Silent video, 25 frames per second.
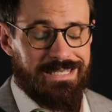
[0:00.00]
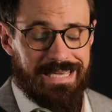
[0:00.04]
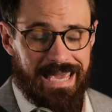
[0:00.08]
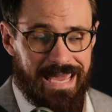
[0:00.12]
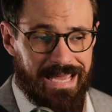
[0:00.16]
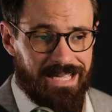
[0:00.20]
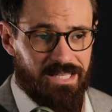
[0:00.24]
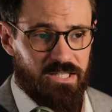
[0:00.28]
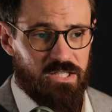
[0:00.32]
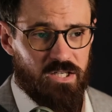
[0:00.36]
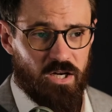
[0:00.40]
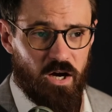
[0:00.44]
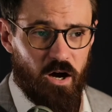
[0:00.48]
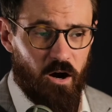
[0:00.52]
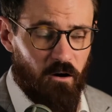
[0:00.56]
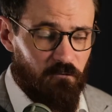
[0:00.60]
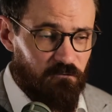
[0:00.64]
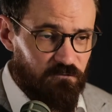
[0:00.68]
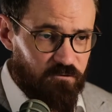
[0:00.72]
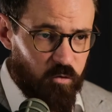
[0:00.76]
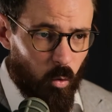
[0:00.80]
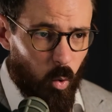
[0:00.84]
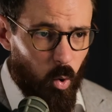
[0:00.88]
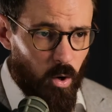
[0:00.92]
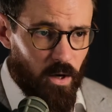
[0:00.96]
can't
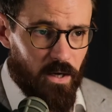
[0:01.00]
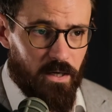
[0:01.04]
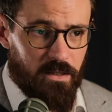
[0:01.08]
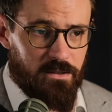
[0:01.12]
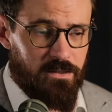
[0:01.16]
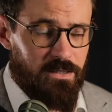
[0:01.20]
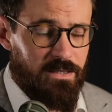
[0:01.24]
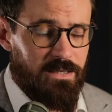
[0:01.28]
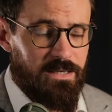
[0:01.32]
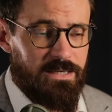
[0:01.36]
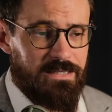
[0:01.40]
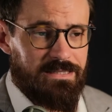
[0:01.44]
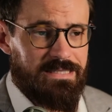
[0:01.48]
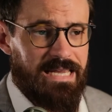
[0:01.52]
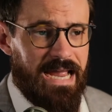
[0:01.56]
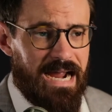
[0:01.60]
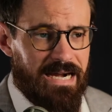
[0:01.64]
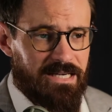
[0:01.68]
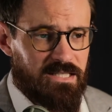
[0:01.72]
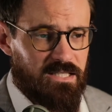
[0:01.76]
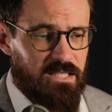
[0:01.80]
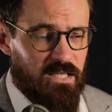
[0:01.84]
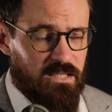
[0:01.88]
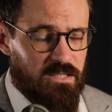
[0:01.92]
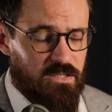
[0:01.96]
avoid
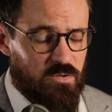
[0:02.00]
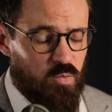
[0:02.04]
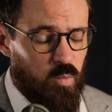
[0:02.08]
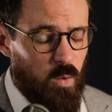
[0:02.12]
taxes.